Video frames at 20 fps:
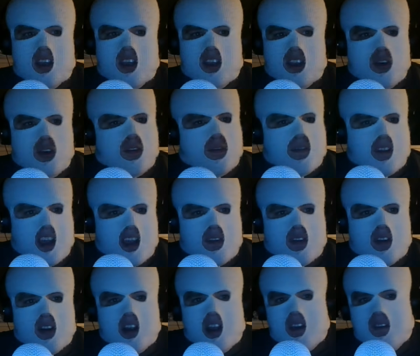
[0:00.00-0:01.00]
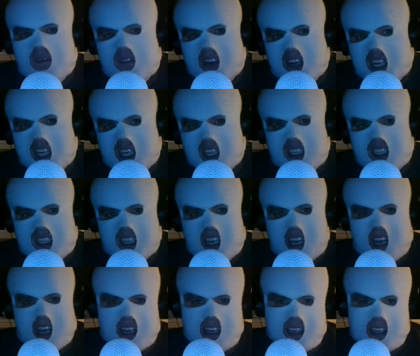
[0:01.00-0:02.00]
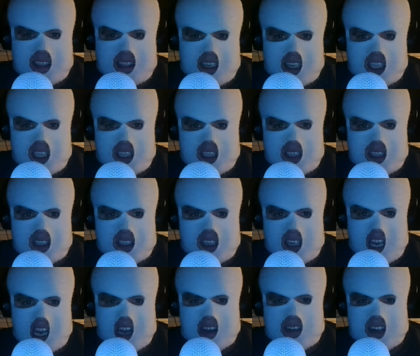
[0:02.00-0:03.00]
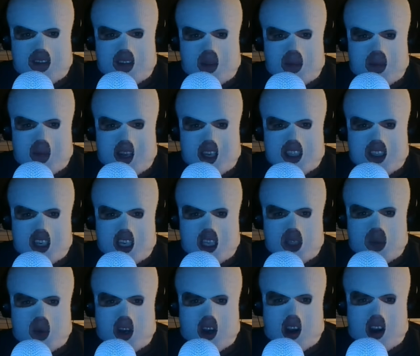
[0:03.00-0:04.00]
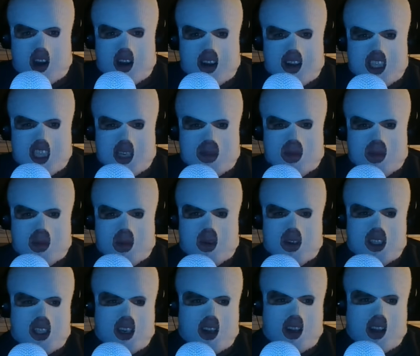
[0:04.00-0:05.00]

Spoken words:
you favor efficiency in decisions, even if it means disregarding some emotional